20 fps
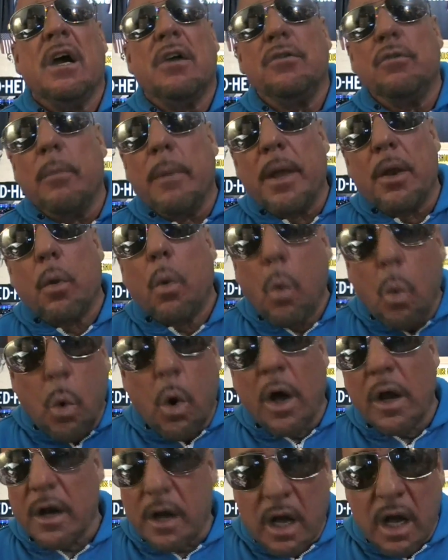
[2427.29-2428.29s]
no matter
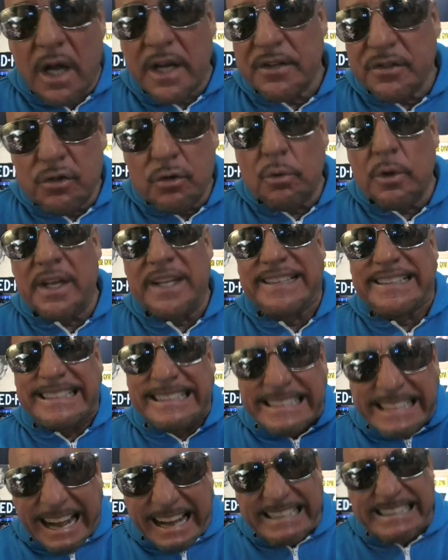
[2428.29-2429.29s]
what I do, it's
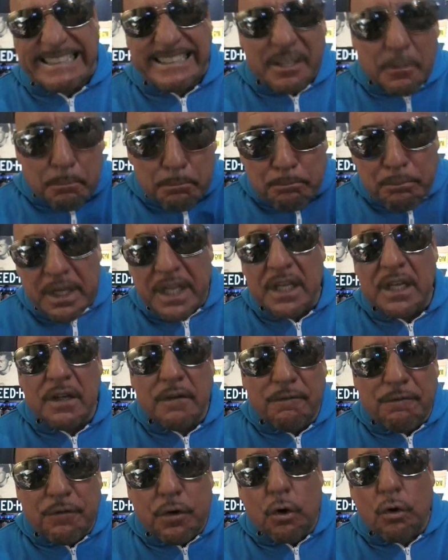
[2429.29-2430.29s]
got to
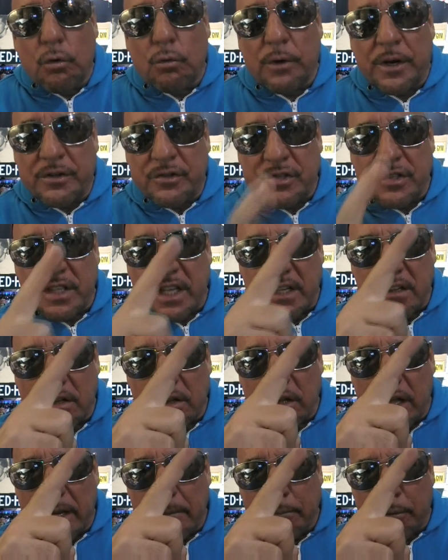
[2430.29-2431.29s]
be full range. Stick a
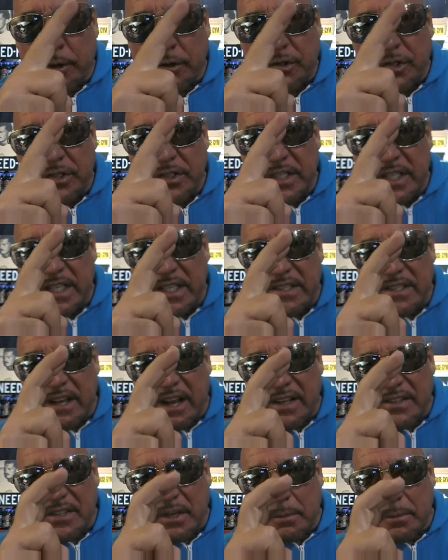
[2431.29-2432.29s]
leg press. You see these
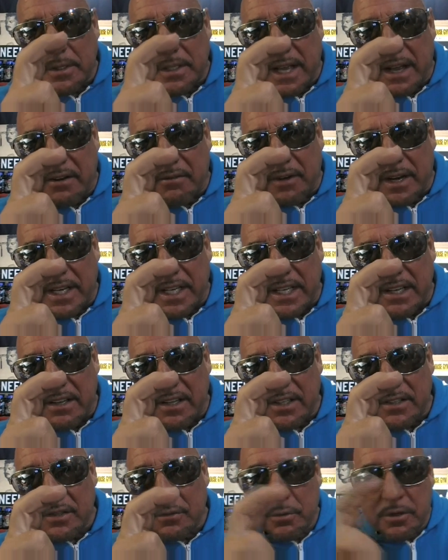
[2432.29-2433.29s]
guys coming down right here
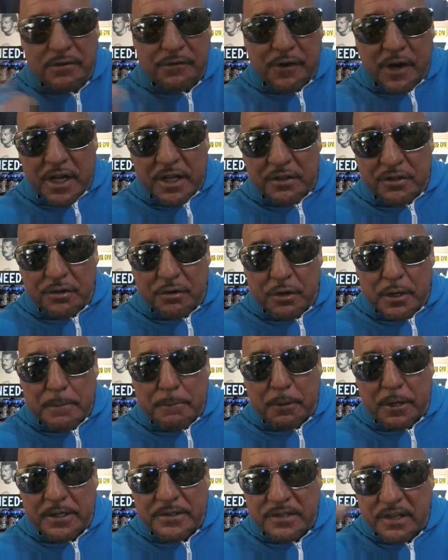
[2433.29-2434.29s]
like this with fucking 30
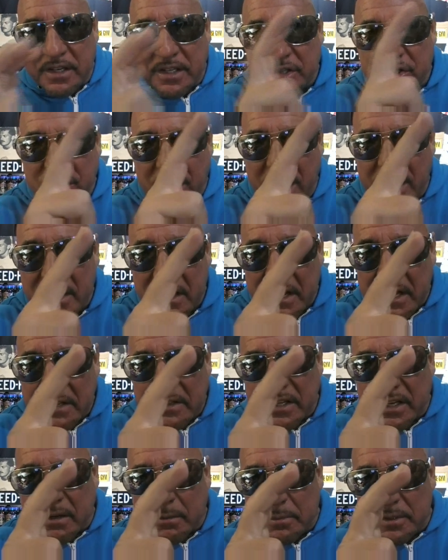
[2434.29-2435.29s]
plates on each side.
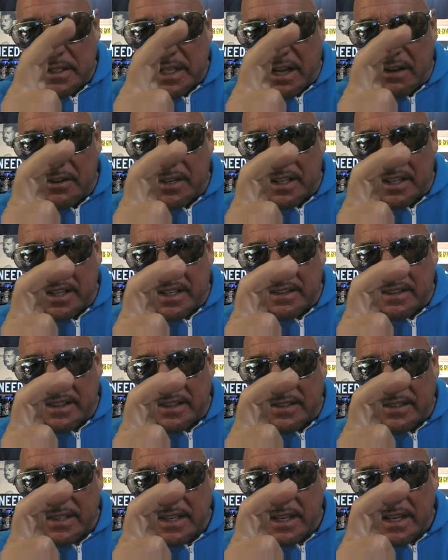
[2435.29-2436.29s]
They're coming down here like
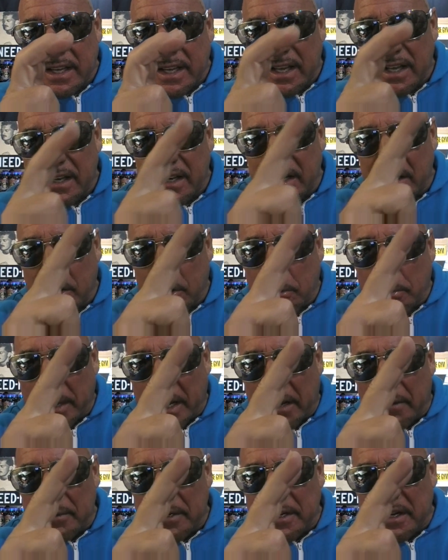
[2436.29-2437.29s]
this, and then they go
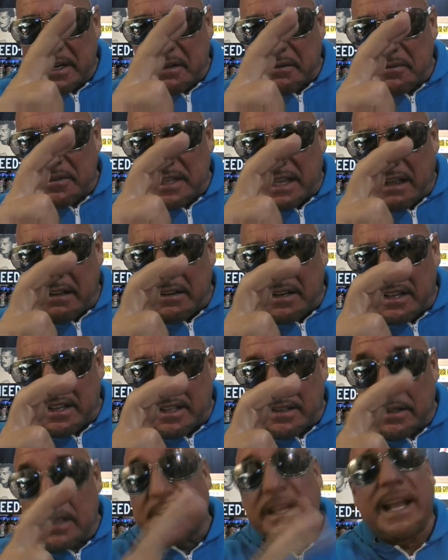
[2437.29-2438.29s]
back up, and then coming down here
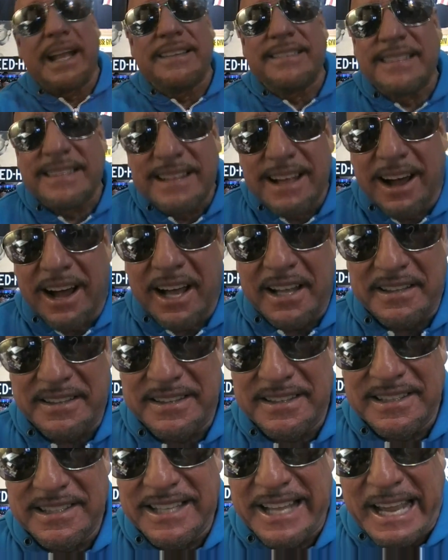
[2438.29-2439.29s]
like that. That's not
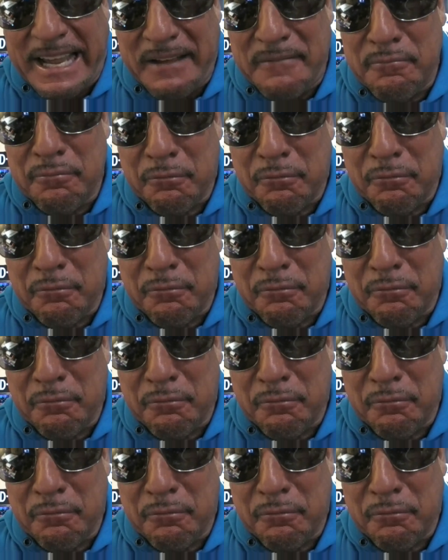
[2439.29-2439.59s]
leg